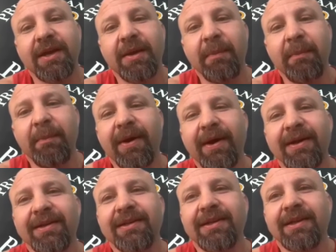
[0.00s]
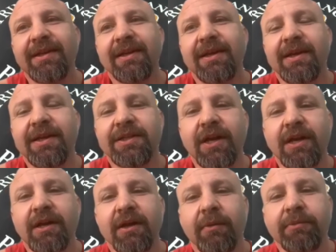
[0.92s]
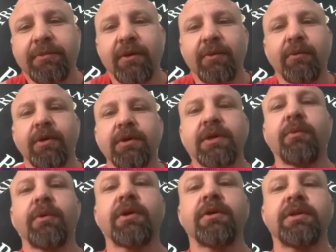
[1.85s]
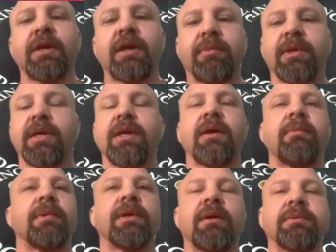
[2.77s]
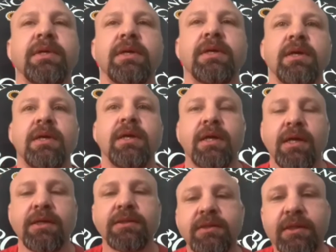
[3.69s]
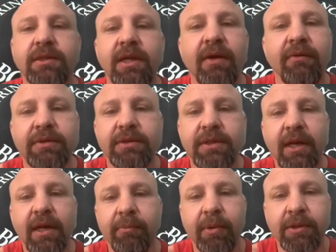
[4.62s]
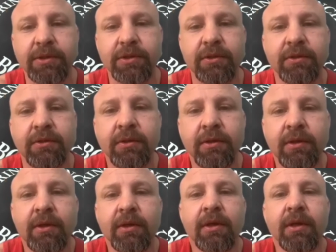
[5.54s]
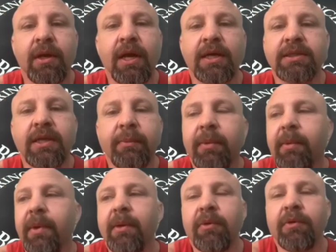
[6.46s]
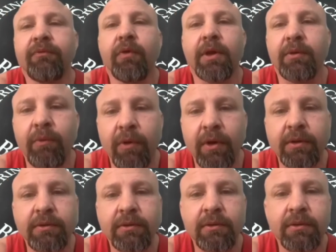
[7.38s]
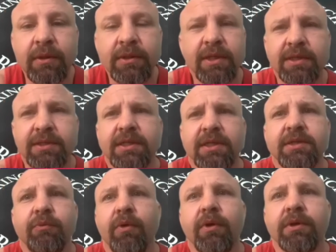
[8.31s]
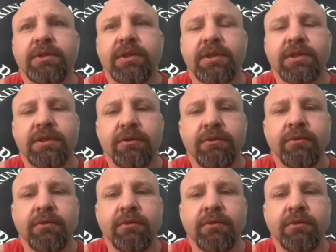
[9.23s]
But he's trying to help that work work on that. But he, I mean, I'll tell you, he's the devastating puncher. Last time he weighed 141, he's like 6'1, 6'2.